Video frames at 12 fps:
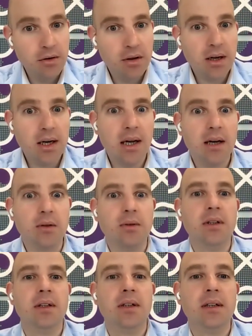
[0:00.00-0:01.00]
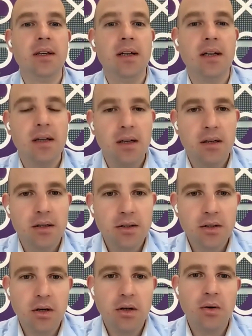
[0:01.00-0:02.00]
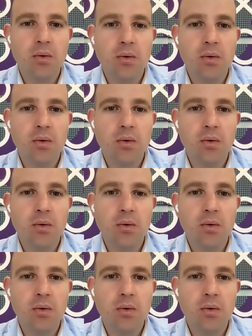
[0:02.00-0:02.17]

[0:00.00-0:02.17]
to the cloud. So